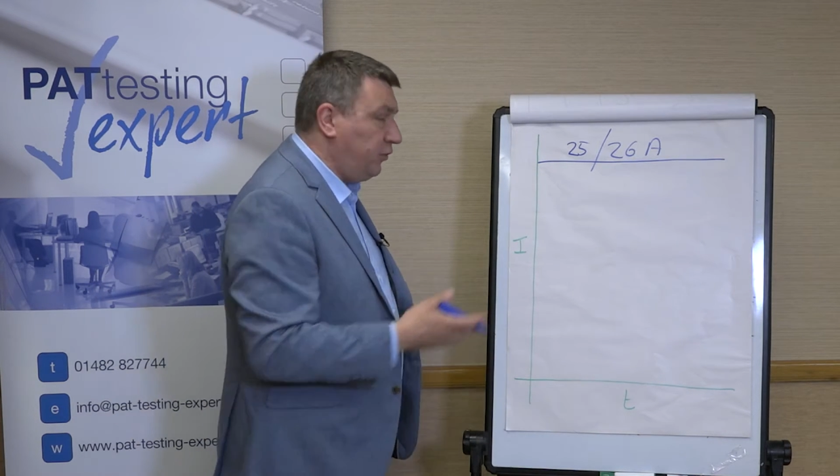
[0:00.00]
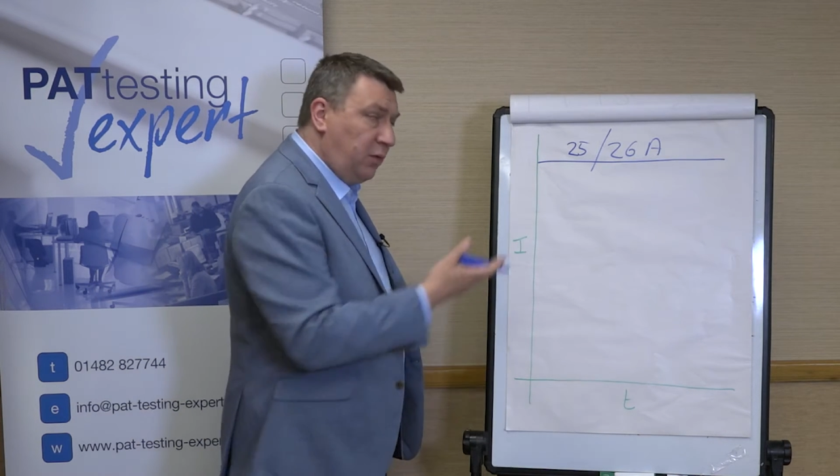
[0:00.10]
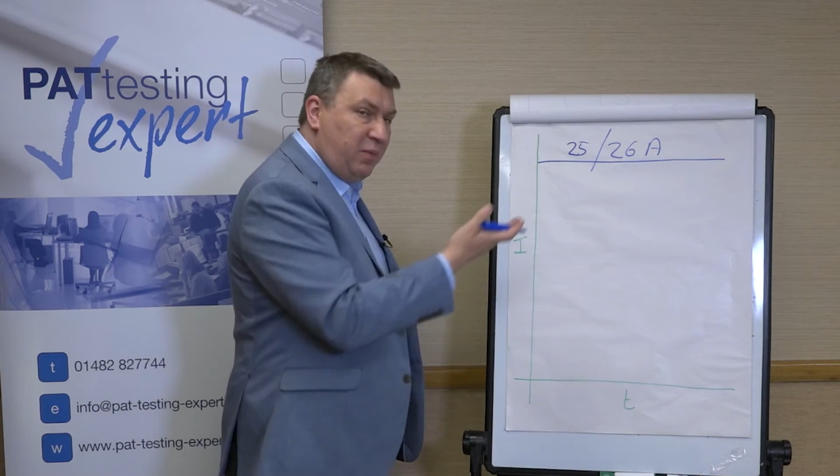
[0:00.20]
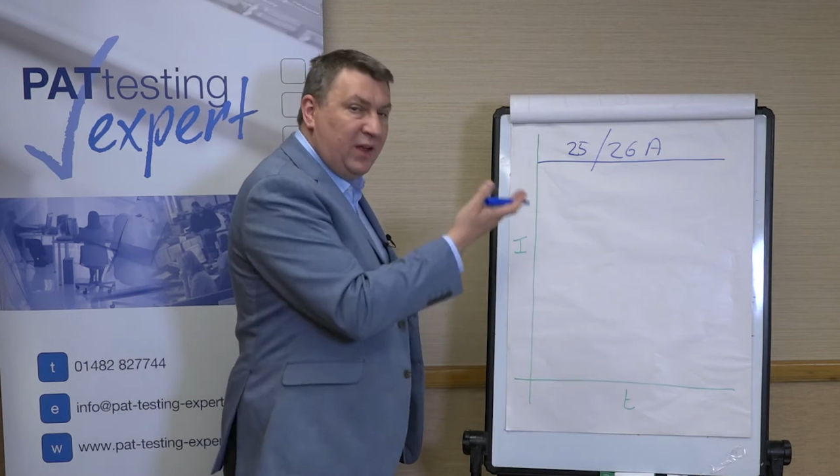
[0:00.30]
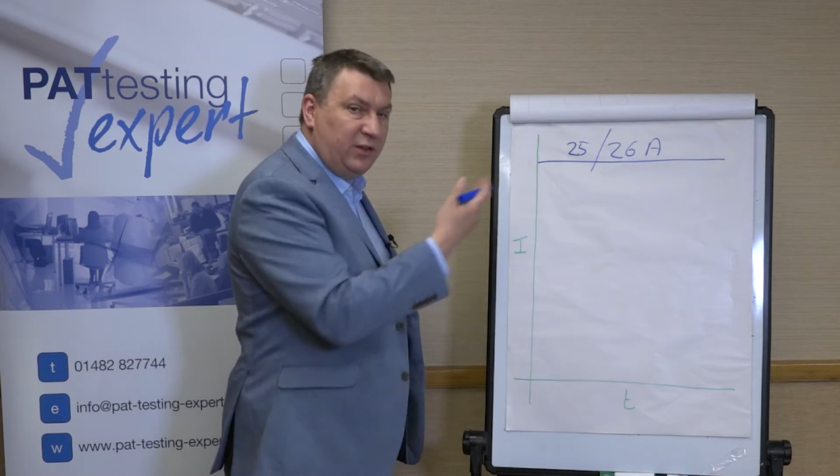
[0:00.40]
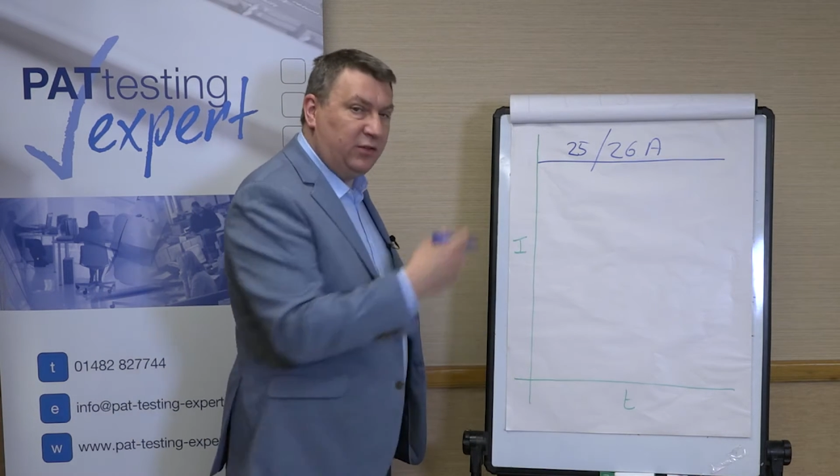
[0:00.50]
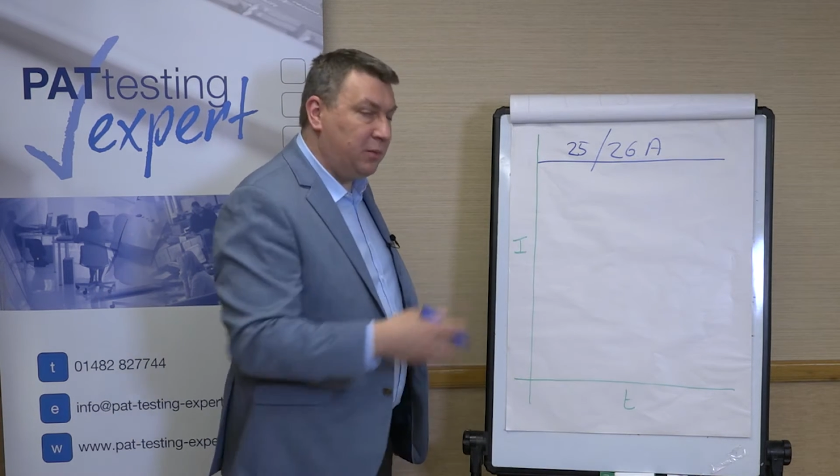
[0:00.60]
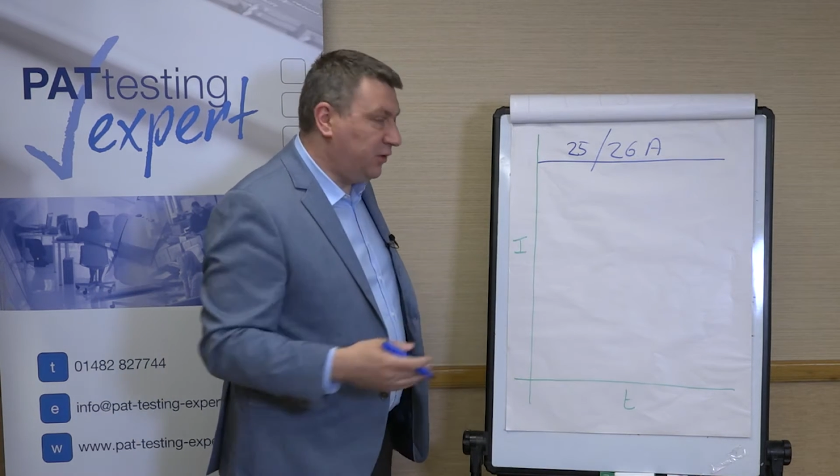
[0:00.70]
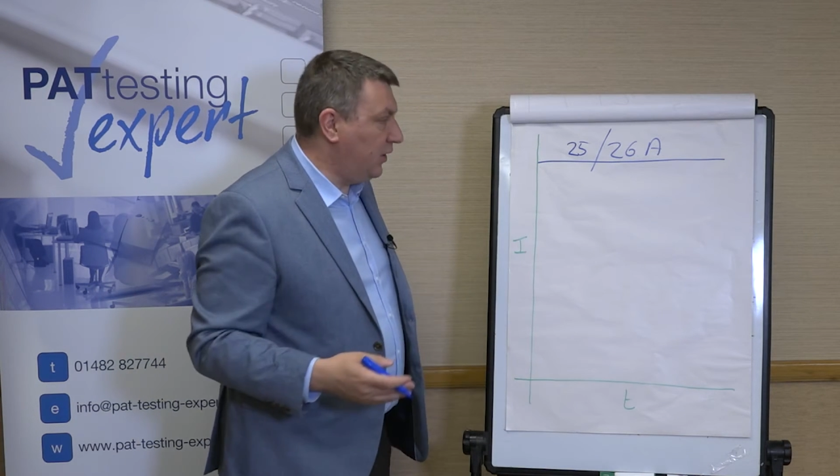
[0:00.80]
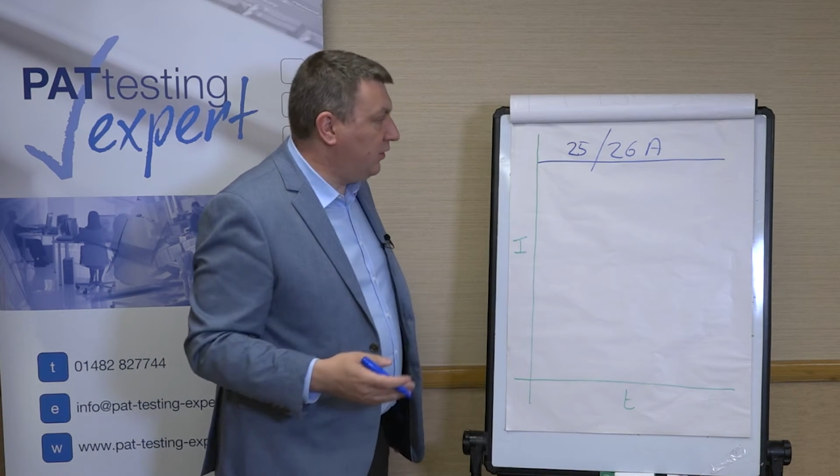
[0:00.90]
Some PAT testing
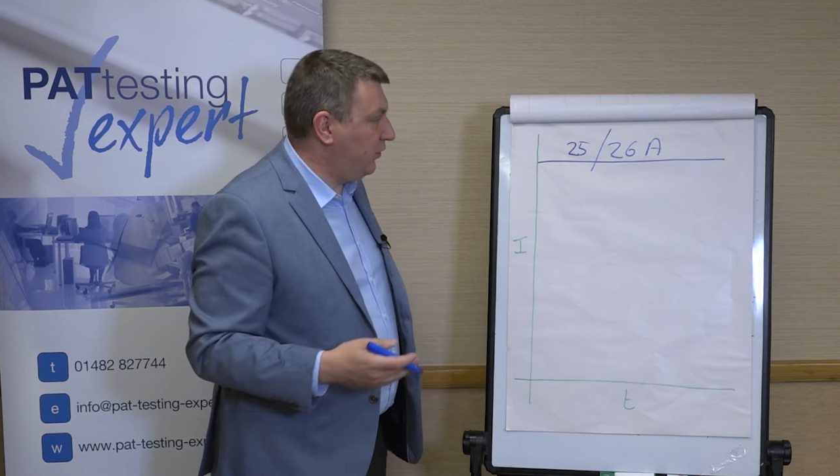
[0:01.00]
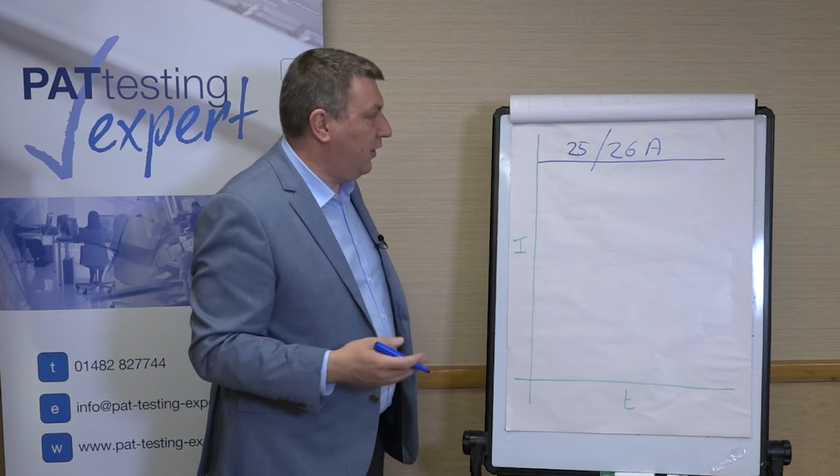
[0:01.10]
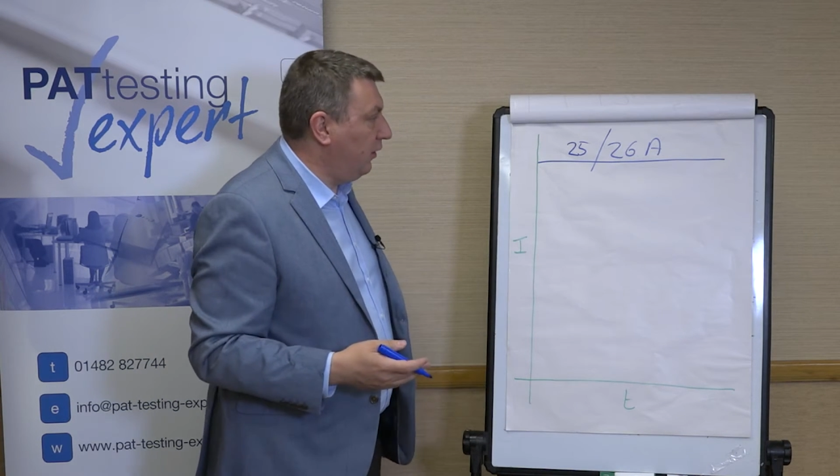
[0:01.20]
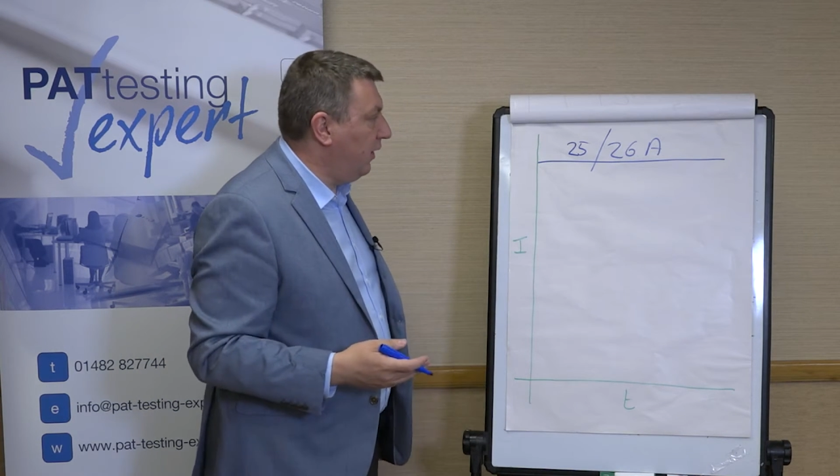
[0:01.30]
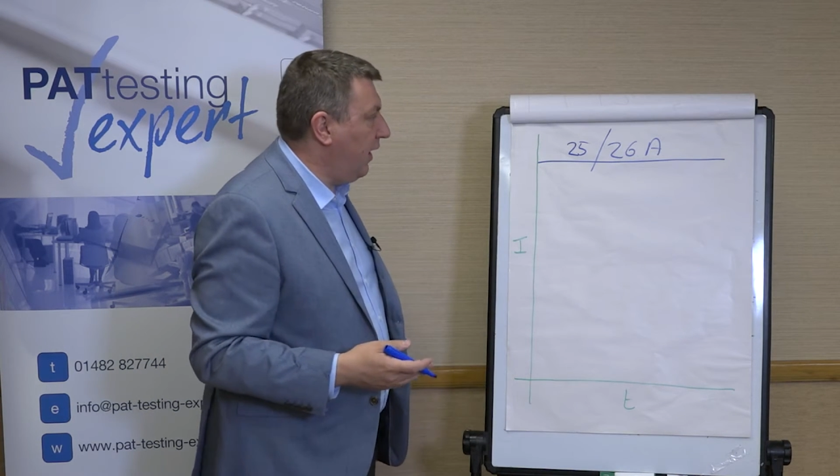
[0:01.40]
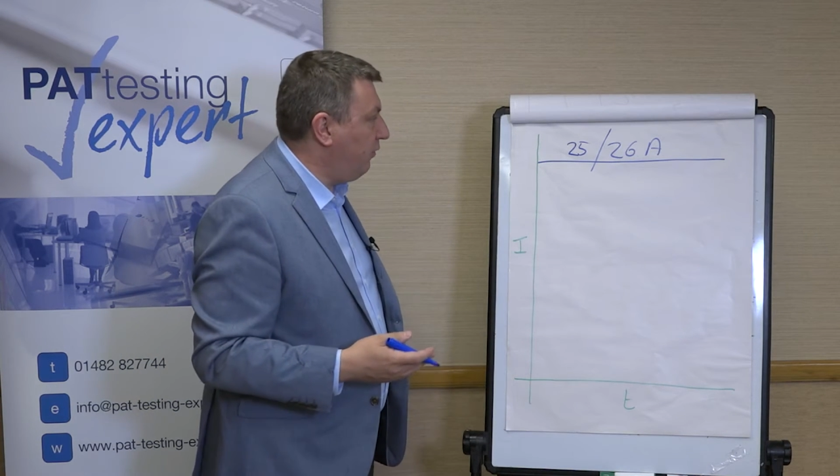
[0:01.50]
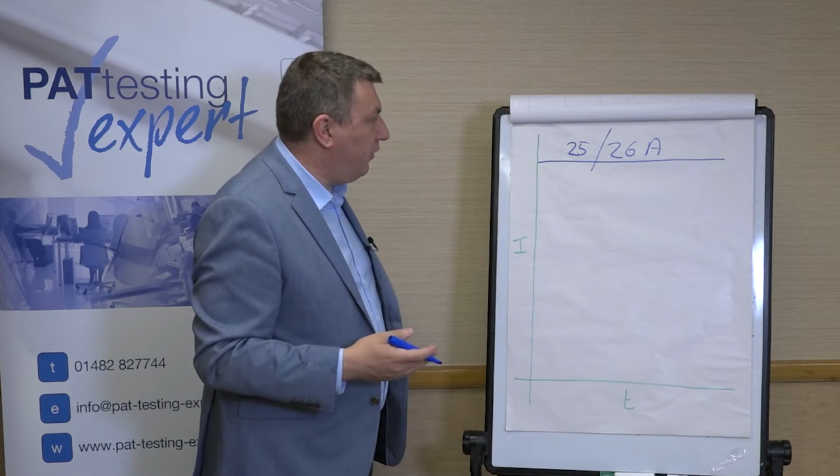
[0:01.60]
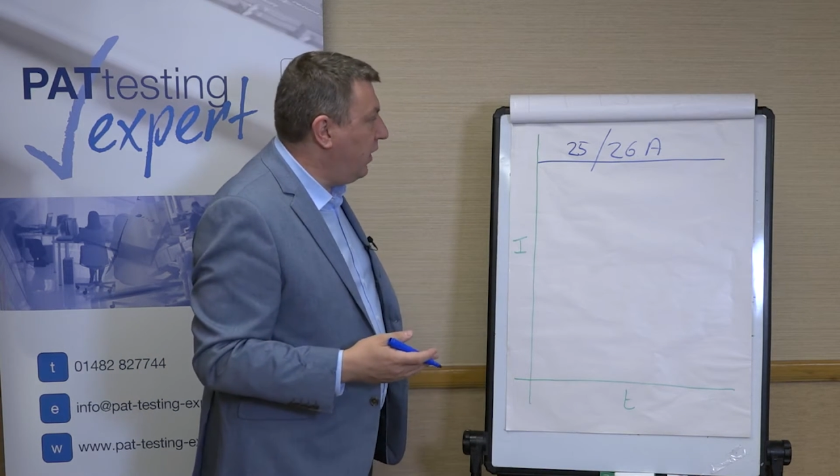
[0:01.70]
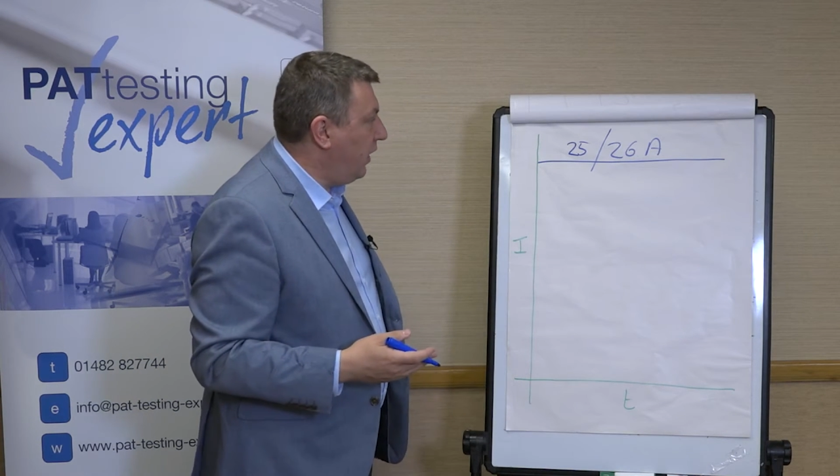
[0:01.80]
machines still have